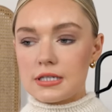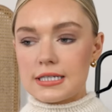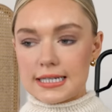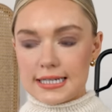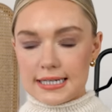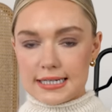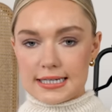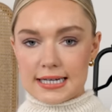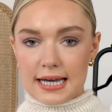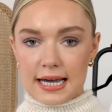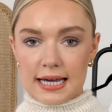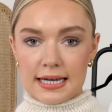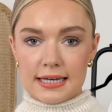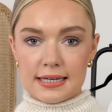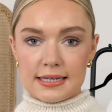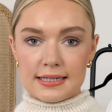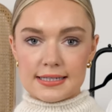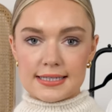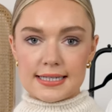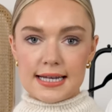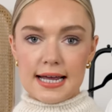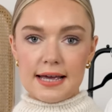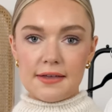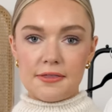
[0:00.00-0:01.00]

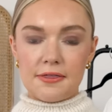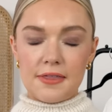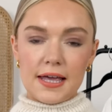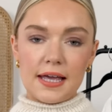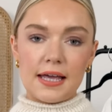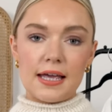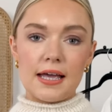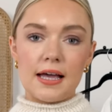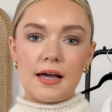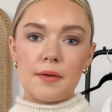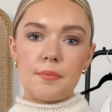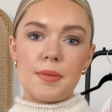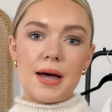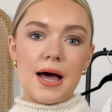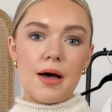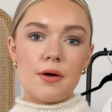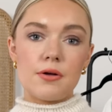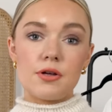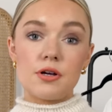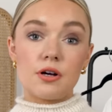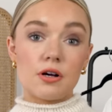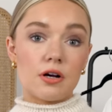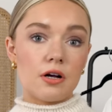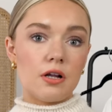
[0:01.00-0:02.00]
details, like thinking
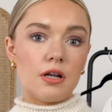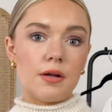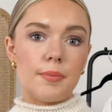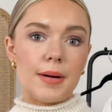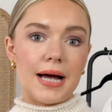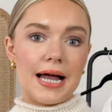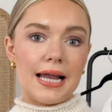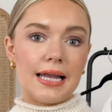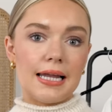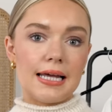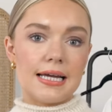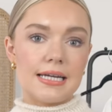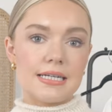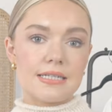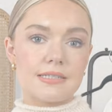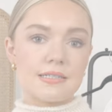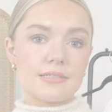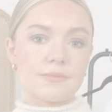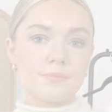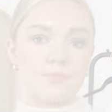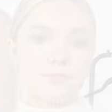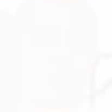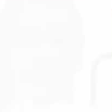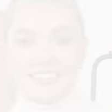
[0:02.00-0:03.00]
about your color
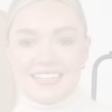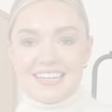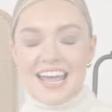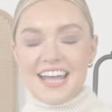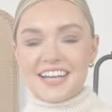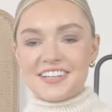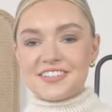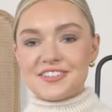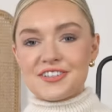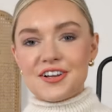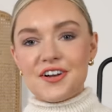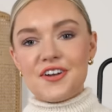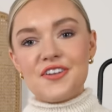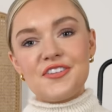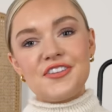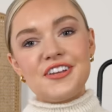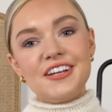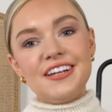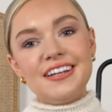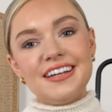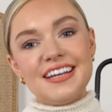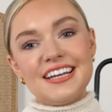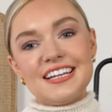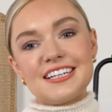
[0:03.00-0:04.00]
palette. Next on
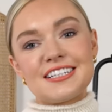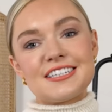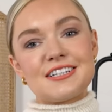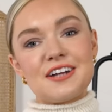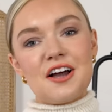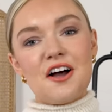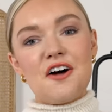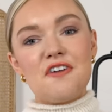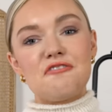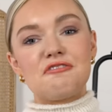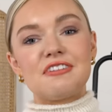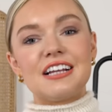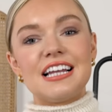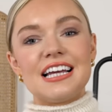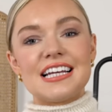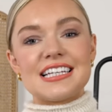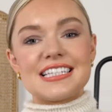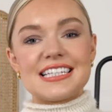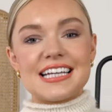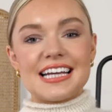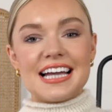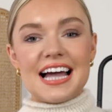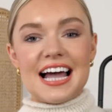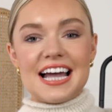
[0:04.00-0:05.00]
the list of
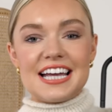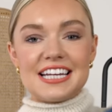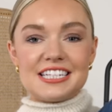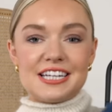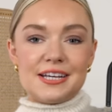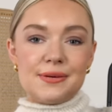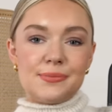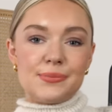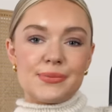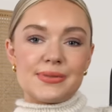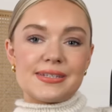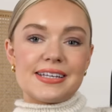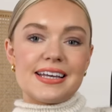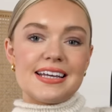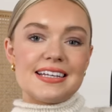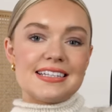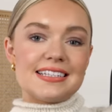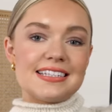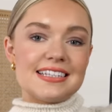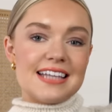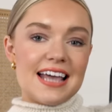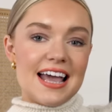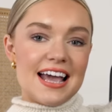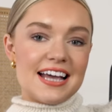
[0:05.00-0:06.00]
classic items
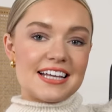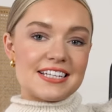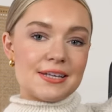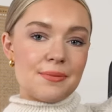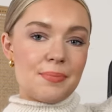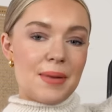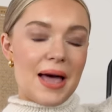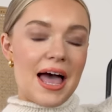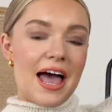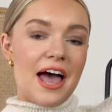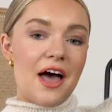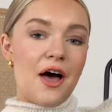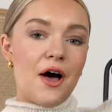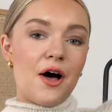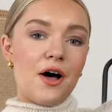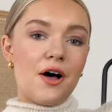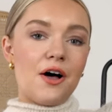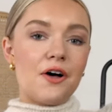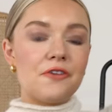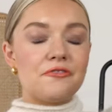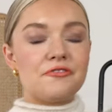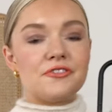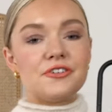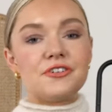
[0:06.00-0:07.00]
is this pair
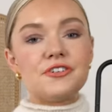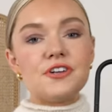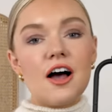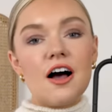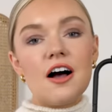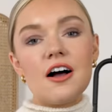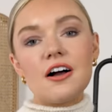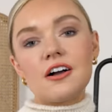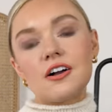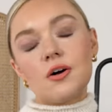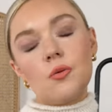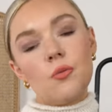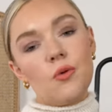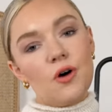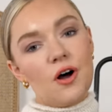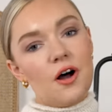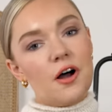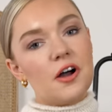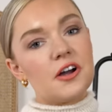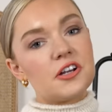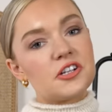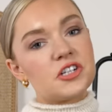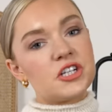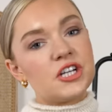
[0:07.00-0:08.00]
of dark
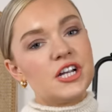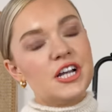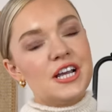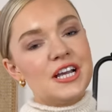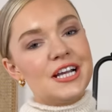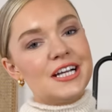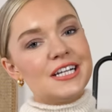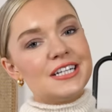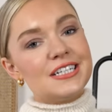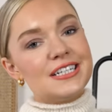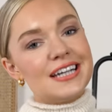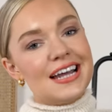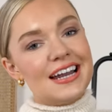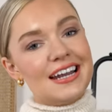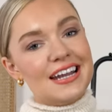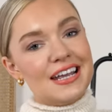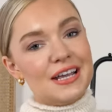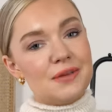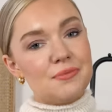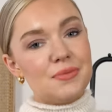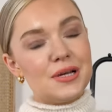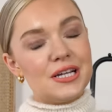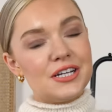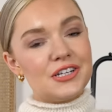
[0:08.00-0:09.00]
wash
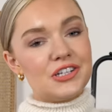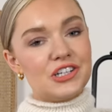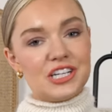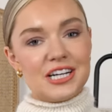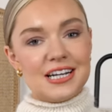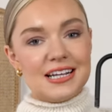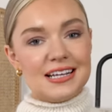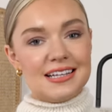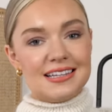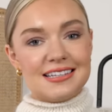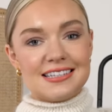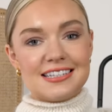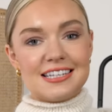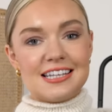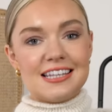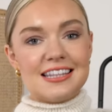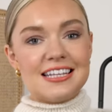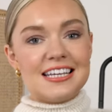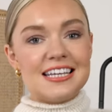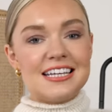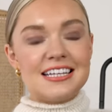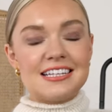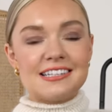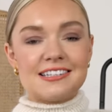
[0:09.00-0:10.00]
denim jeans.
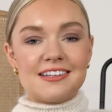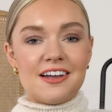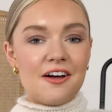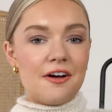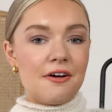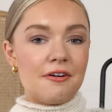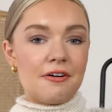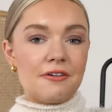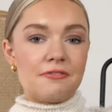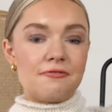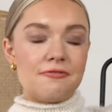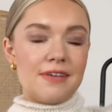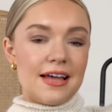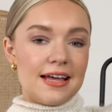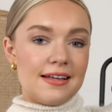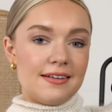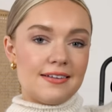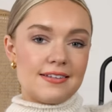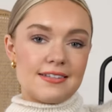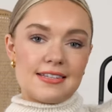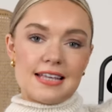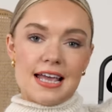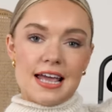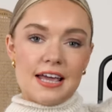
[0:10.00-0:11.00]
These are a
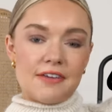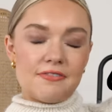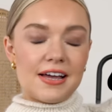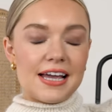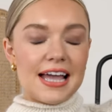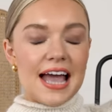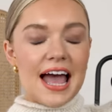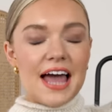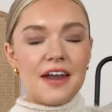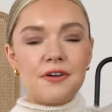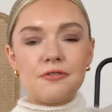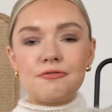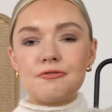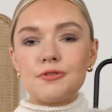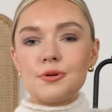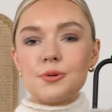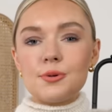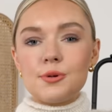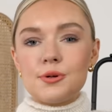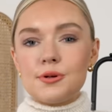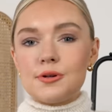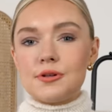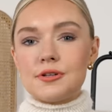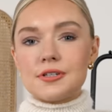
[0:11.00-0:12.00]
fail-safe, again, for
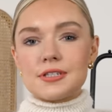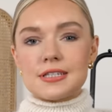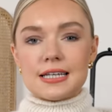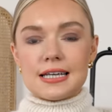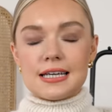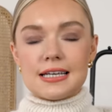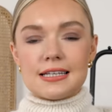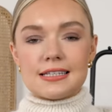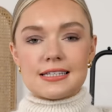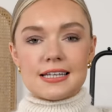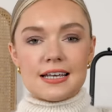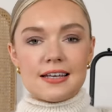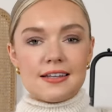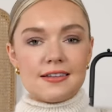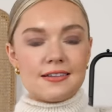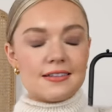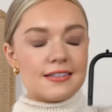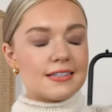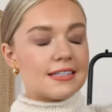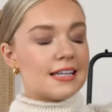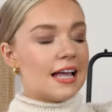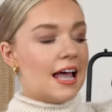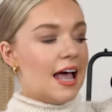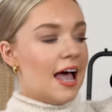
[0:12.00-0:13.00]
all
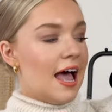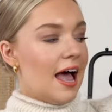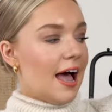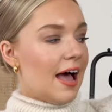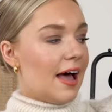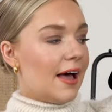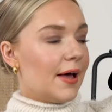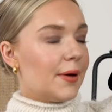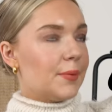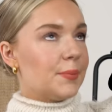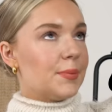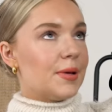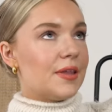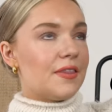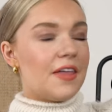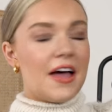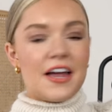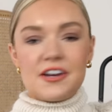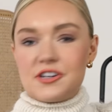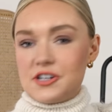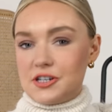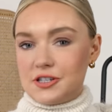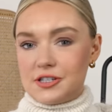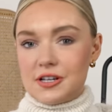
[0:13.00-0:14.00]
seasons. Um,
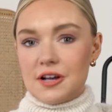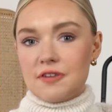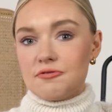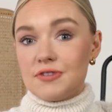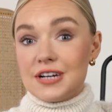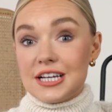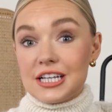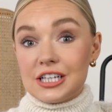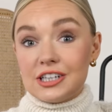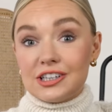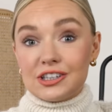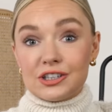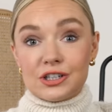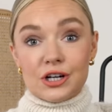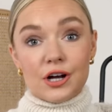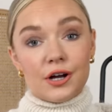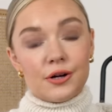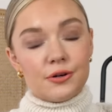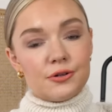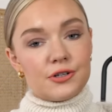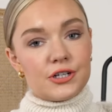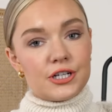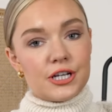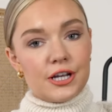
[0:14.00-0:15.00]
they're just a real
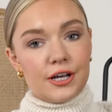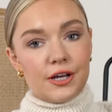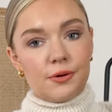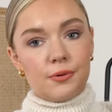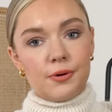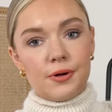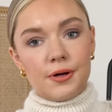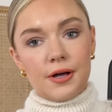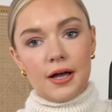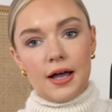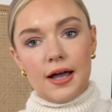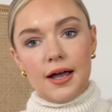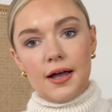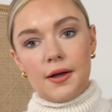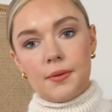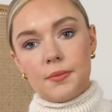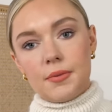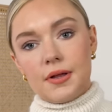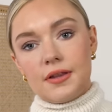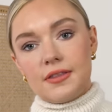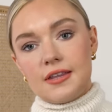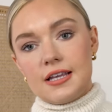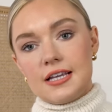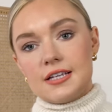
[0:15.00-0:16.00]
go-to.
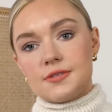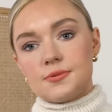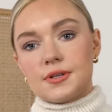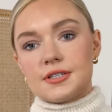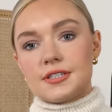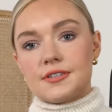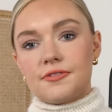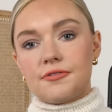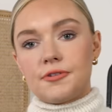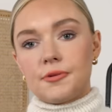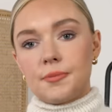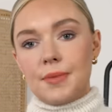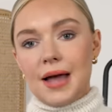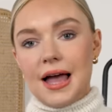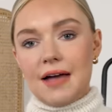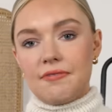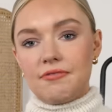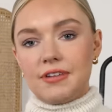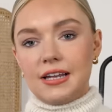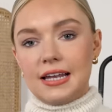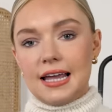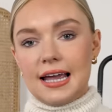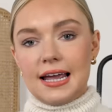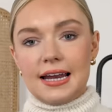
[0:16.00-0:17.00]
Um, these ones are from
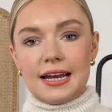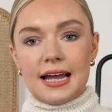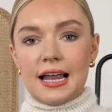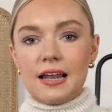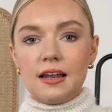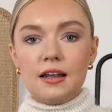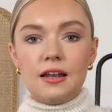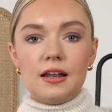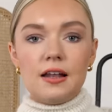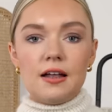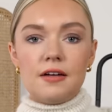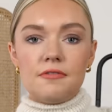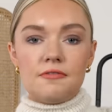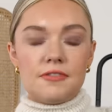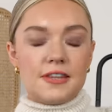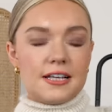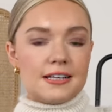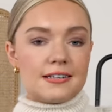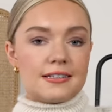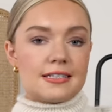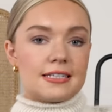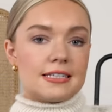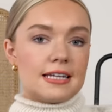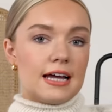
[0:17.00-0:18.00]
Everlane. I love
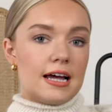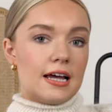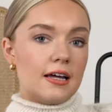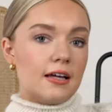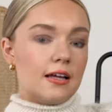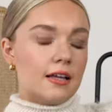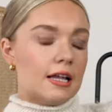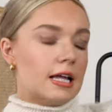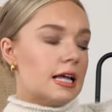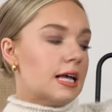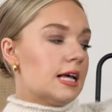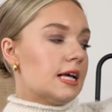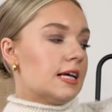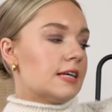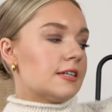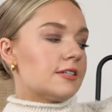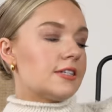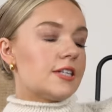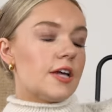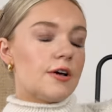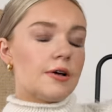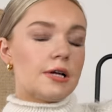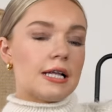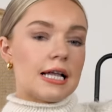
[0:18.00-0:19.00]
this style.
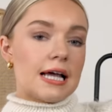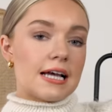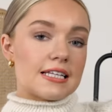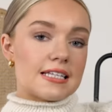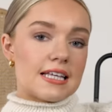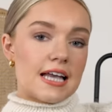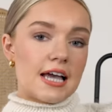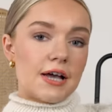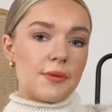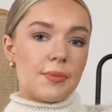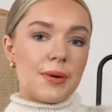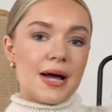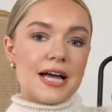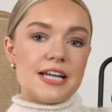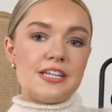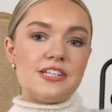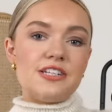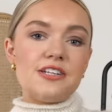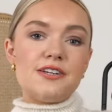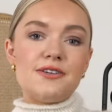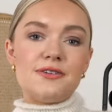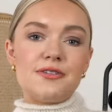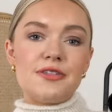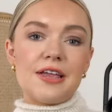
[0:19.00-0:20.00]
So classic, but I
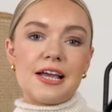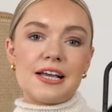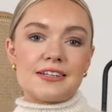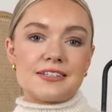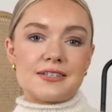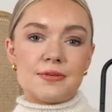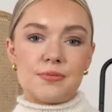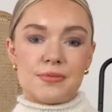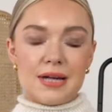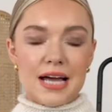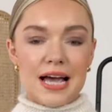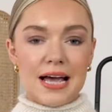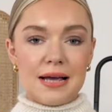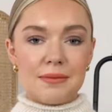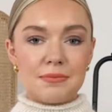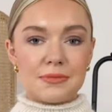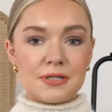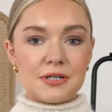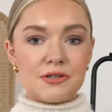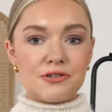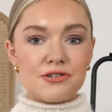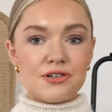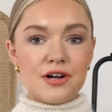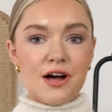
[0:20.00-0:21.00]
do think
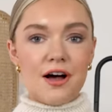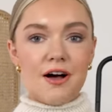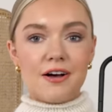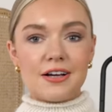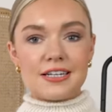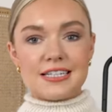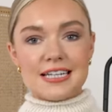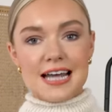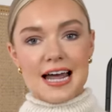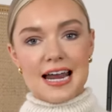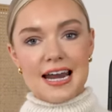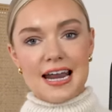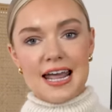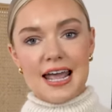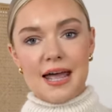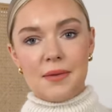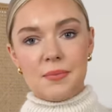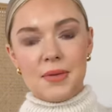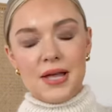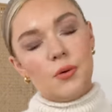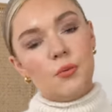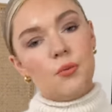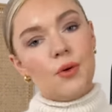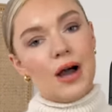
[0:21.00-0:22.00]
sometimes dark
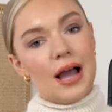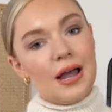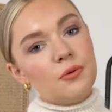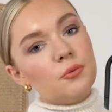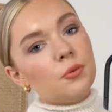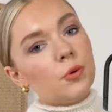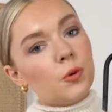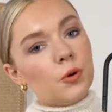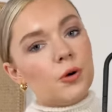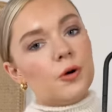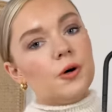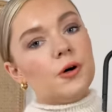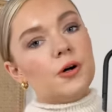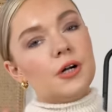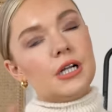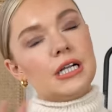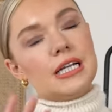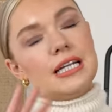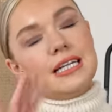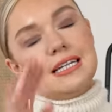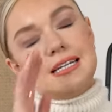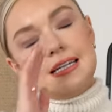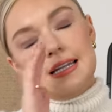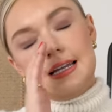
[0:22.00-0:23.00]
denim, when
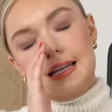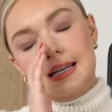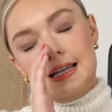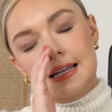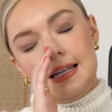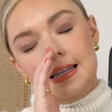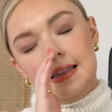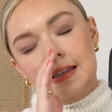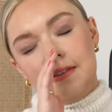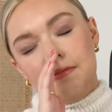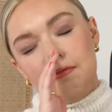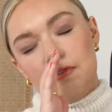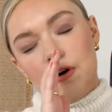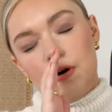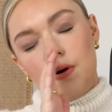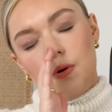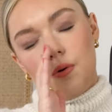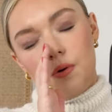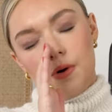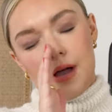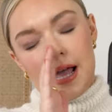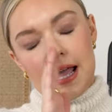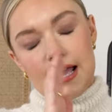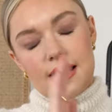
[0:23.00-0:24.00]
worn in, a, in the
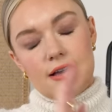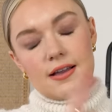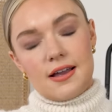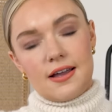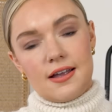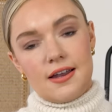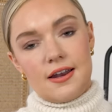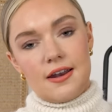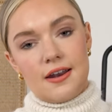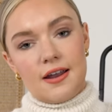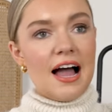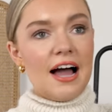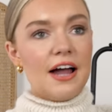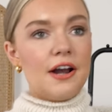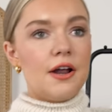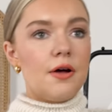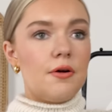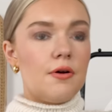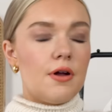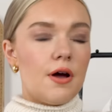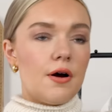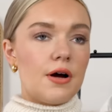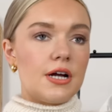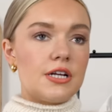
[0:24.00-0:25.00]
wrong way, can, I
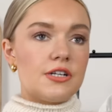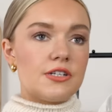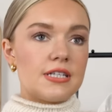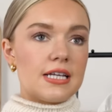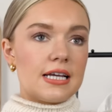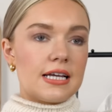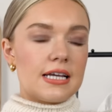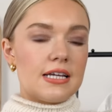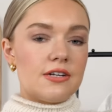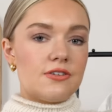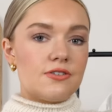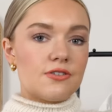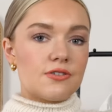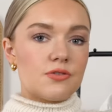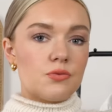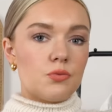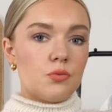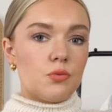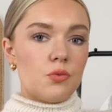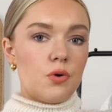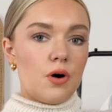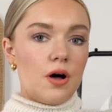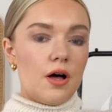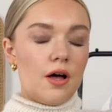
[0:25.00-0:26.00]
don't know, I just think it
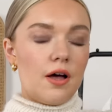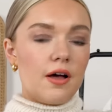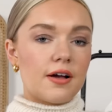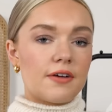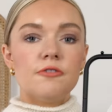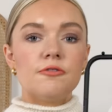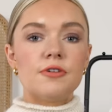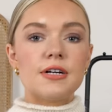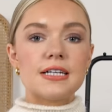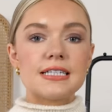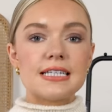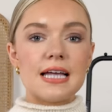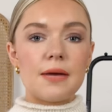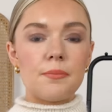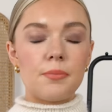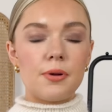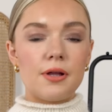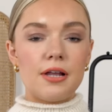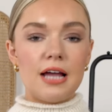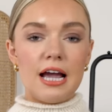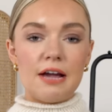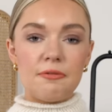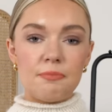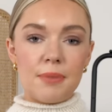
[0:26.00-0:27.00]
doesn't work. For
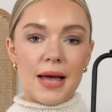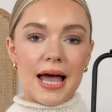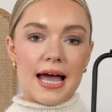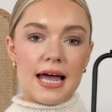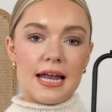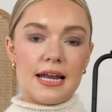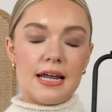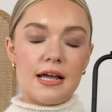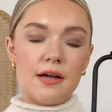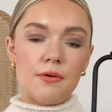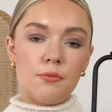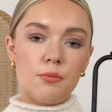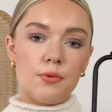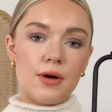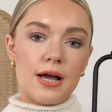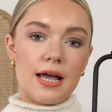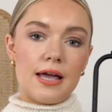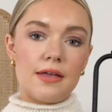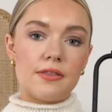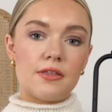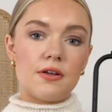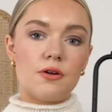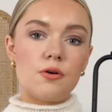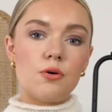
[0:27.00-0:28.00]
example, I've paired it
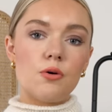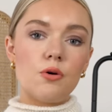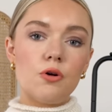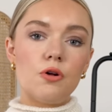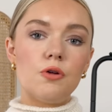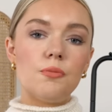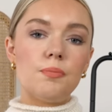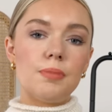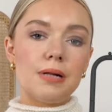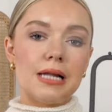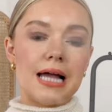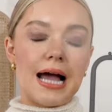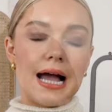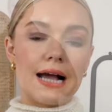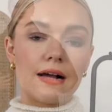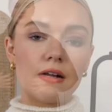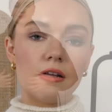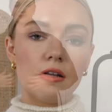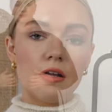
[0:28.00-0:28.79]
with an all-black